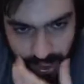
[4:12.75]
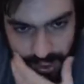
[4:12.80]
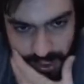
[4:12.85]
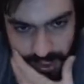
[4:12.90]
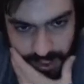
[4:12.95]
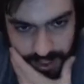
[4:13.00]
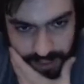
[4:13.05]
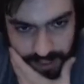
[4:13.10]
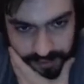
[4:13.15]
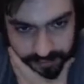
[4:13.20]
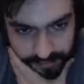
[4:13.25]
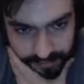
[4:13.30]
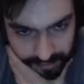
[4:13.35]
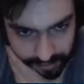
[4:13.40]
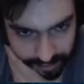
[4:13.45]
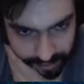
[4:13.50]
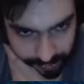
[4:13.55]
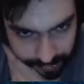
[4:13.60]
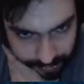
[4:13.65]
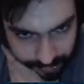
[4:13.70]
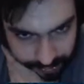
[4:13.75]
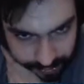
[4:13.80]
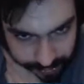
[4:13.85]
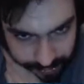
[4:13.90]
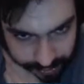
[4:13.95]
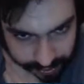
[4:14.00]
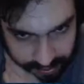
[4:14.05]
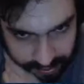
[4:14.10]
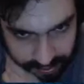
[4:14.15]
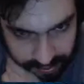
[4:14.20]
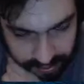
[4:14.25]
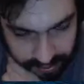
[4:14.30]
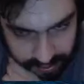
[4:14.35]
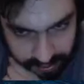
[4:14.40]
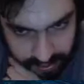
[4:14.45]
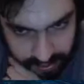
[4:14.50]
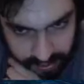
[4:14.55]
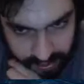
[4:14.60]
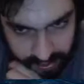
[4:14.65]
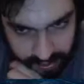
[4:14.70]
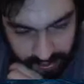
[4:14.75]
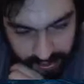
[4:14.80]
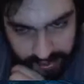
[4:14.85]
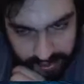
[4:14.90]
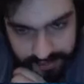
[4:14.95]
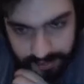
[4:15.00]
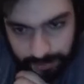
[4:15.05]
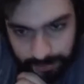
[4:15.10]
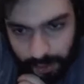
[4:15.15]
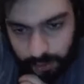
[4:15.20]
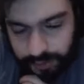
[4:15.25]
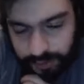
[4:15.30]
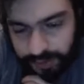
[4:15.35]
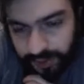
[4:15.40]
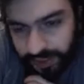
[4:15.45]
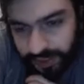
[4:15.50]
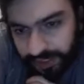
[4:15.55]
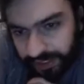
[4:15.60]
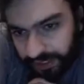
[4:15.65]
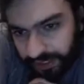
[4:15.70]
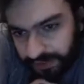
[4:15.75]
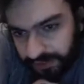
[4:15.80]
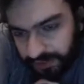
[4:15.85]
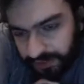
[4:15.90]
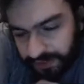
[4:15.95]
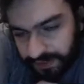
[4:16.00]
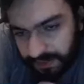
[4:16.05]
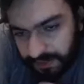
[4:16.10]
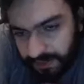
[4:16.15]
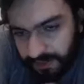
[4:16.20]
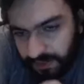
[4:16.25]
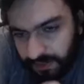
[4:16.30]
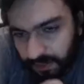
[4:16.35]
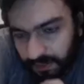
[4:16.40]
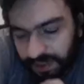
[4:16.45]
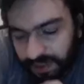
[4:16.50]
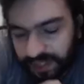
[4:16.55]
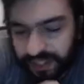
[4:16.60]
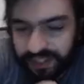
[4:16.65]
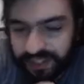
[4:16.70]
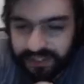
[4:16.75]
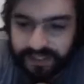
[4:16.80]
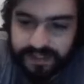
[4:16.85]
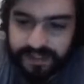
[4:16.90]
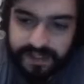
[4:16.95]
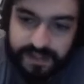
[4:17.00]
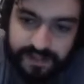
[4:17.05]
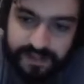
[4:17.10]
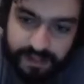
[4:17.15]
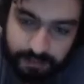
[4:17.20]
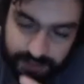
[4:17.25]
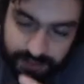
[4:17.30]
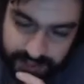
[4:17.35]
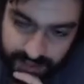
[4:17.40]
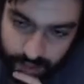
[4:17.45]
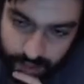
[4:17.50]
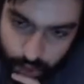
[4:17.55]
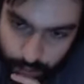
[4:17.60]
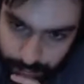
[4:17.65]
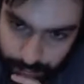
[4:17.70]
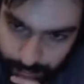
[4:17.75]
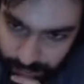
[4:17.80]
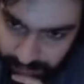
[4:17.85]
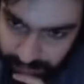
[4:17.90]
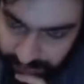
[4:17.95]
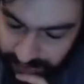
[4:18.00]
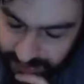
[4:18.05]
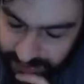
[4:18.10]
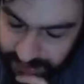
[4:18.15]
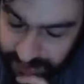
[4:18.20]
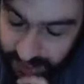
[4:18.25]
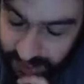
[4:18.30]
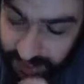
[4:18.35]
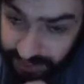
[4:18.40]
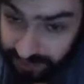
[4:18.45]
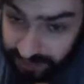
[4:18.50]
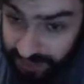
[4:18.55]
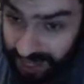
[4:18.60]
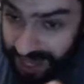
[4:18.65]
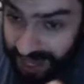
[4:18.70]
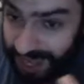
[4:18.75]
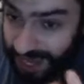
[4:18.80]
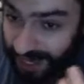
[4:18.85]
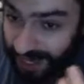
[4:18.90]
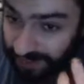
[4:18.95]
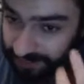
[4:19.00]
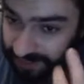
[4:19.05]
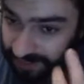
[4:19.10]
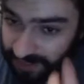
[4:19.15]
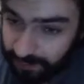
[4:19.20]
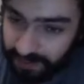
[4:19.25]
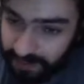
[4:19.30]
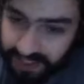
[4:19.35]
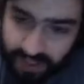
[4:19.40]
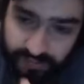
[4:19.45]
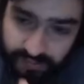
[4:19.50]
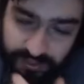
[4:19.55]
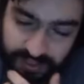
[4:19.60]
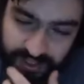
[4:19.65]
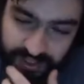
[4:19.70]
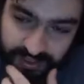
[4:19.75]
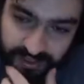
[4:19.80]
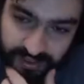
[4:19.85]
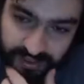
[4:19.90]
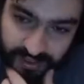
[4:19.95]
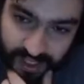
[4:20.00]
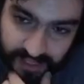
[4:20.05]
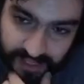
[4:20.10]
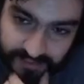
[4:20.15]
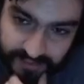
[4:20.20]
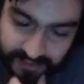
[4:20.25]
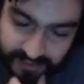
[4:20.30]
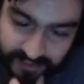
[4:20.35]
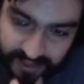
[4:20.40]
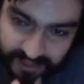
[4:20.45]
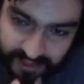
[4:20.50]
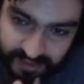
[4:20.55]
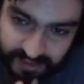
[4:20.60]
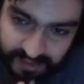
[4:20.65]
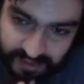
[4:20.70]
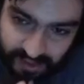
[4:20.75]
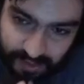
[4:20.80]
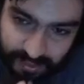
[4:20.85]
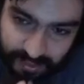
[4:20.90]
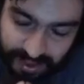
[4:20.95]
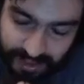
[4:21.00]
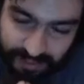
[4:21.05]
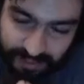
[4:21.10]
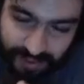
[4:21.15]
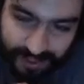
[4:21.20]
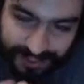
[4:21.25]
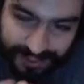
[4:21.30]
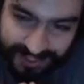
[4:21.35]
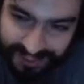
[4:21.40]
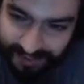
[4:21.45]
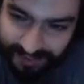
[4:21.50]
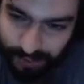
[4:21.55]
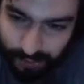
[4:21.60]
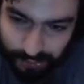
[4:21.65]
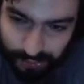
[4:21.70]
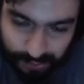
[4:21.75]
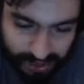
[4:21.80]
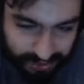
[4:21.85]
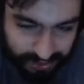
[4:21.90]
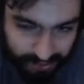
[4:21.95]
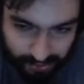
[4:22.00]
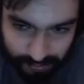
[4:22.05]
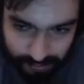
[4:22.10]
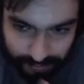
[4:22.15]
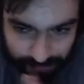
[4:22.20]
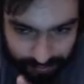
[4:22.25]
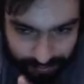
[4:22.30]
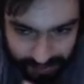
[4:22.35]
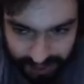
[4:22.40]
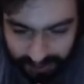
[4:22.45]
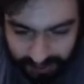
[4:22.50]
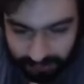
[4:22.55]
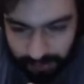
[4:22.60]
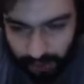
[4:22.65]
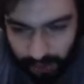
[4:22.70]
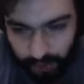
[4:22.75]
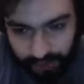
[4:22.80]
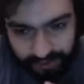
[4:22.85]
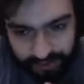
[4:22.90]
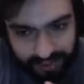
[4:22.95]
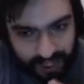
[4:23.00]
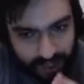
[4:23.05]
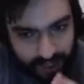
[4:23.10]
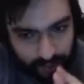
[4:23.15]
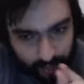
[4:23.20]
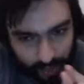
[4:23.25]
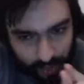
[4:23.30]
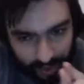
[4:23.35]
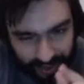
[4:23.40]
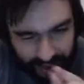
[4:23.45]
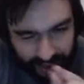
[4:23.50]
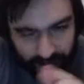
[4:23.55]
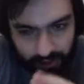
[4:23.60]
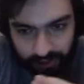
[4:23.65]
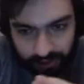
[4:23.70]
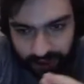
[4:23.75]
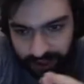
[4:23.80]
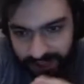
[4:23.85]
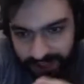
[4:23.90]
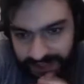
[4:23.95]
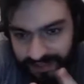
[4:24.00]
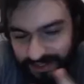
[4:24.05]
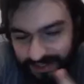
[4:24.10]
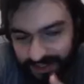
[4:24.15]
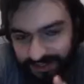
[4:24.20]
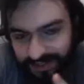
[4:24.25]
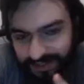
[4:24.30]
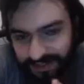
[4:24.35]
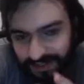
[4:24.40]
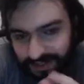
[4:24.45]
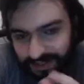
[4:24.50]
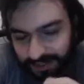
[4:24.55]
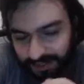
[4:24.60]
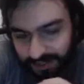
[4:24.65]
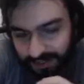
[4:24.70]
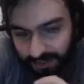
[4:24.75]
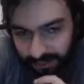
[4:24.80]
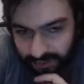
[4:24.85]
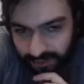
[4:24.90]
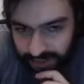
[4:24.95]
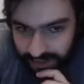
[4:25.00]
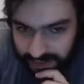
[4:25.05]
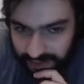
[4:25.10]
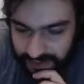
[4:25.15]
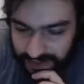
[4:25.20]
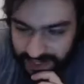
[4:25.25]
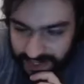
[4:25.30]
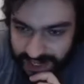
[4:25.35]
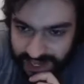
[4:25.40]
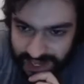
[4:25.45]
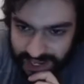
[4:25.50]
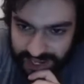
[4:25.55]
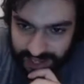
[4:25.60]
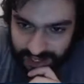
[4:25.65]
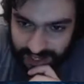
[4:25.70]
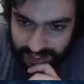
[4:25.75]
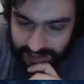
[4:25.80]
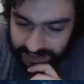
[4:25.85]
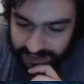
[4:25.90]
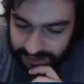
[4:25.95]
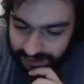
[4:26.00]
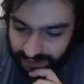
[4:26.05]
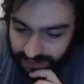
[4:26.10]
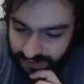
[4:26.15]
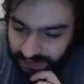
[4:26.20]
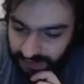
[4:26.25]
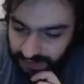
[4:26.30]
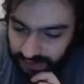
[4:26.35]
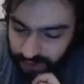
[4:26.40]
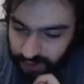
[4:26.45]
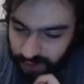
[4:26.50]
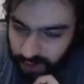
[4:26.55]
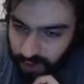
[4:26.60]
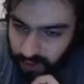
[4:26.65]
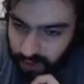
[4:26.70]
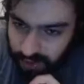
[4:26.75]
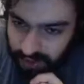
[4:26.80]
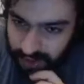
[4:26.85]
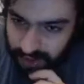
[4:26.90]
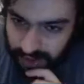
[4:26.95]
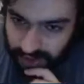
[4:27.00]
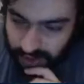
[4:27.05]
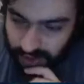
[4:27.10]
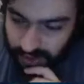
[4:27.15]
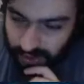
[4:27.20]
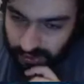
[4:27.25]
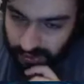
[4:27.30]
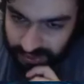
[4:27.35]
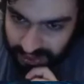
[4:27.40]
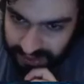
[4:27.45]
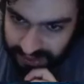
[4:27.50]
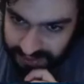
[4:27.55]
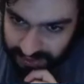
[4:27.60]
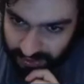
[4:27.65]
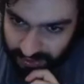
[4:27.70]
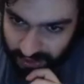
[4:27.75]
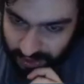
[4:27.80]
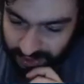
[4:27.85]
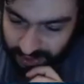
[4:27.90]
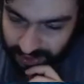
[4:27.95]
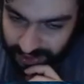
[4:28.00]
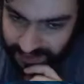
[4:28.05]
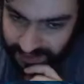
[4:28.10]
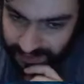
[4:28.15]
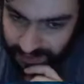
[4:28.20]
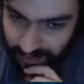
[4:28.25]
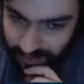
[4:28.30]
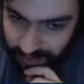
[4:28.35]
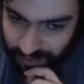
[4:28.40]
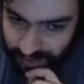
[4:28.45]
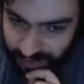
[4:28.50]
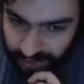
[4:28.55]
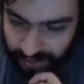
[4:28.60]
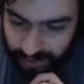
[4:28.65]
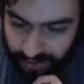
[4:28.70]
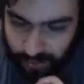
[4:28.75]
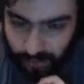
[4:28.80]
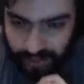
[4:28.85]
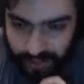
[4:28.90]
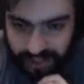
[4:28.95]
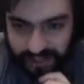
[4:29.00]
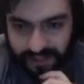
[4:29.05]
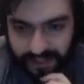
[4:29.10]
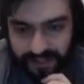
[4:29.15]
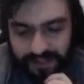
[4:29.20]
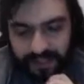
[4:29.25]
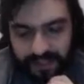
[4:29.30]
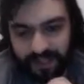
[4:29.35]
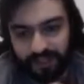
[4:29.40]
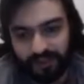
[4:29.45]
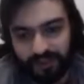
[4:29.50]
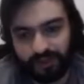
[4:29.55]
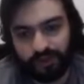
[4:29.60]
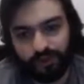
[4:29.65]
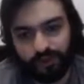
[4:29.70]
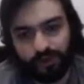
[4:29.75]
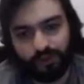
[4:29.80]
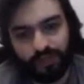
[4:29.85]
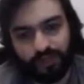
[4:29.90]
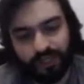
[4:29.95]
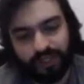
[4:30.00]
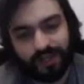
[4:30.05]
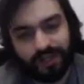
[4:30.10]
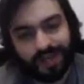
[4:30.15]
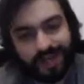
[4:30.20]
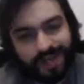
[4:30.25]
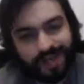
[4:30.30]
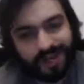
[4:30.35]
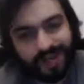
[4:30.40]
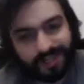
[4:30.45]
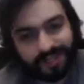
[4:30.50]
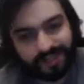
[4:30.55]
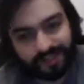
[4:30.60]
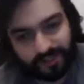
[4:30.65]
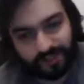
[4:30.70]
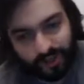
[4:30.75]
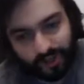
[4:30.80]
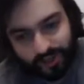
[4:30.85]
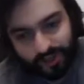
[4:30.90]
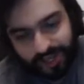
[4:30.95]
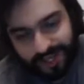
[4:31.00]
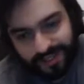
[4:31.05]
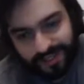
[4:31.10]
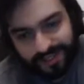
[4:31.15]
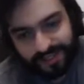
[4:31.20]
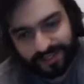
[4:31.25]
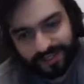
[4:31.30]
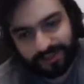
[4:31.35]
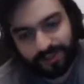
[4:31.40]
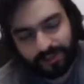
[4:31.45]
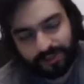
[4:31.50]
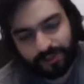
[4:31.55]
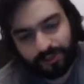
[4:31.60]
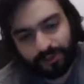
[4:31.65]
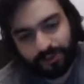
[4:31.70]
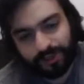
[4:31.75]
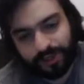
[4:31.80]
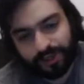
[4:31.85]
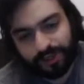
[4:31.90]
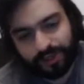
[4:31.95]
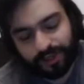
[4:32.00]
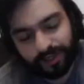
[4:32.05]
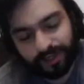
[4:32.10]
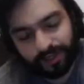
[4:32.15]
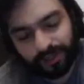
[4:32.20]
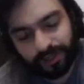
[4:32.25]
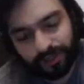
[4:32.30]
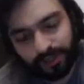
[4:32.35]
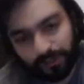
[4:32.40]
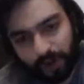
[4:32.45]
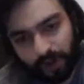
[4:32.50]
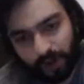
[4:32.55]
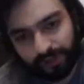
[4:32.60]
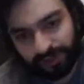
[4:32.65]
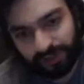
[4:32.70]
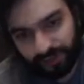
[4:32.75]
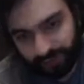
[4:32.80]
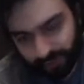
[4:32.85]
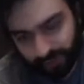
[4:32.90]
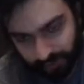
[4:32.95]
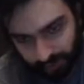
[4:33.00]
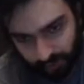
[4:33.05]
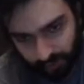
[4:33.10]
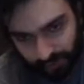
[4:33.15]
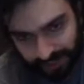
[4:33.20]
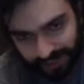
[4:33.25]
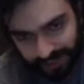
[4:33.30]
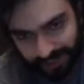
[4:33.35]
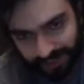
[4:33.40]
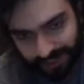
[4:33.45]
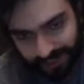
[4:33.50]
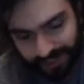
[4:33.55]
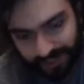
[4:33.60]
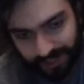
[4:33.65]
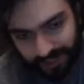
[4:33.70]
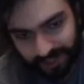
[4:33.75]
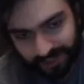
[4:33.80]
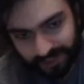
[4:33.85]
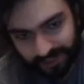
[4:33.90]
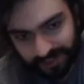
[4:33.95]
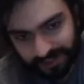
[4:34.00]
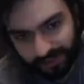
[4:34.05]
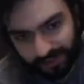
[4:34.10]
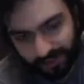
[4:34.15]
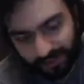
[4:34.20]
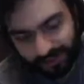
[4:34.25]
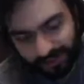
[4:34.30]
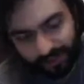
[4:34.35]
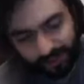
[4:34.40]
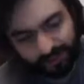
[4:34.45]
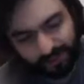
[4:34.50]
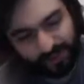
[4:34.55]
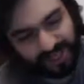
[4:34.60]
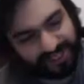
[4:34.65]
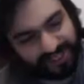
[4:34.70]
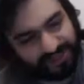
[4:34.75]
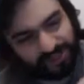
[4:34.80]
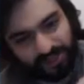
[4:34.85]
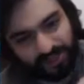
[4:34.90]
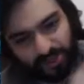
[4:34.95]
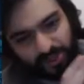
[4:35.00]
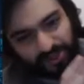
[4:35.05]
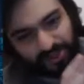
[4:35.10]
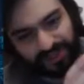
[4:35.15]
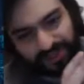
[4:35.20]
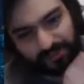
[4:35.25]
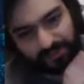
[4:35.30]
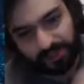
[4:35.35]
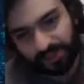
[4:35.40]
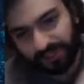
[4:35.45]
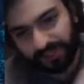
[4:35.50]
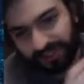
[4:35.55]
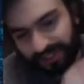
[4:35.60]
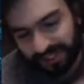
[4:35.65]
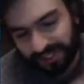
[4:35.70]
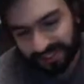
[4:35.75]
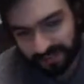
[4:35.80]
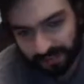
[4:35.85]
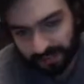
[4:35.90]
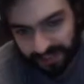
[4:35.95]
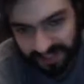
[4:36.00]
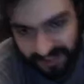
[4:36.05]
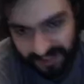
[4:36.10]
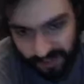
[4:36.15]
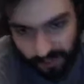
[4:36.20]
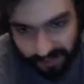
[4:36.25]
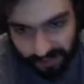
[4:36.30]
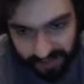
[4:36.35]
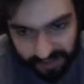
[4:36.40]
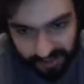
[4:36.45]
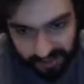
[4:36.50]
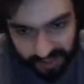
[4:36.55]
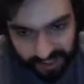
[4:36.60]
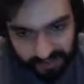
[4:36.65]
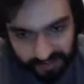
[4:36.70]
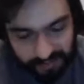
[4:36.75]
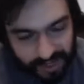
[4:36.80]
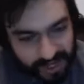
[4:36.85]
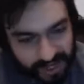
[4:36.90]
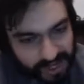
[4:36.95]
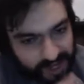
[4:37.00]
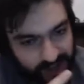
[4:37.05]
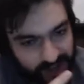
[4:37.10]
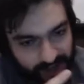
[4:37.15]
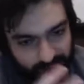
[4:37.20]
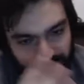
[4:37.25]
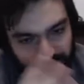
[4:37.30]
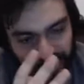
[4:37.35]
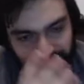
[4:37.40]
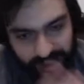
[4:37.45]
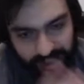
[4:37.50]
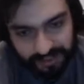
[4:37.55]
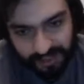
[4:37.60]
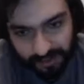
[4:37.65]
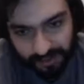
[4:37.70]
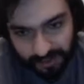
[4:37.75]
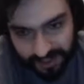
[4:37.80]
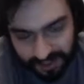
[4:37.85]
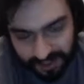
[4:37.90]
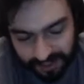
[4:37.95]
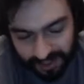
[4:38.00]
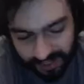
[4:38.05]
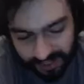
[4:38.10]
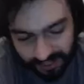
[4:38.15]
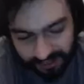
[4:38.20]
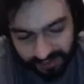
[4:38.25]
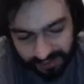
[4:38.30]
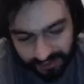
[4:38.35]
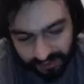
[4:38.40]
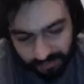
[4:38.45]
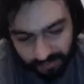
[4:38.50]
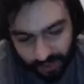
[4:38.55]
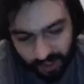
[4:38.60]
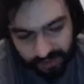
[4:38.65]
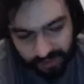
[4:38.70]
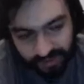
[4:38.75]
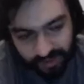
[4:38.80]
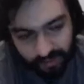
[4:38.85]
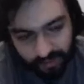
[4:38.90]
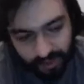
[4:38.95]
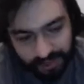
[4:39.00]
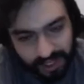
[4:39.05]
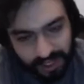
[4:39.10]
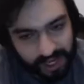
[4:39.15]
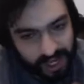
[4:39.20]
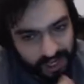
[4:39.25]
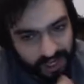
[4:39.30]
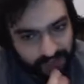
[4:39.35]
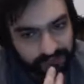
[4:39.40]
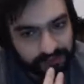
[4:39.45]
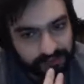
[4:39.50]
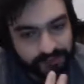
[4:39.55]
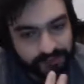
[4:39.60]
And another thing is about the grading system. The grading system is no perfect science, and I specifically not intended to be, because I don't want to get bogged down working on like statistical things. And you're only as strong as your weakest link. You're only as strong as the model you're using in science. So I don't want to use a model and spend so much time on creating this theoretical model when I have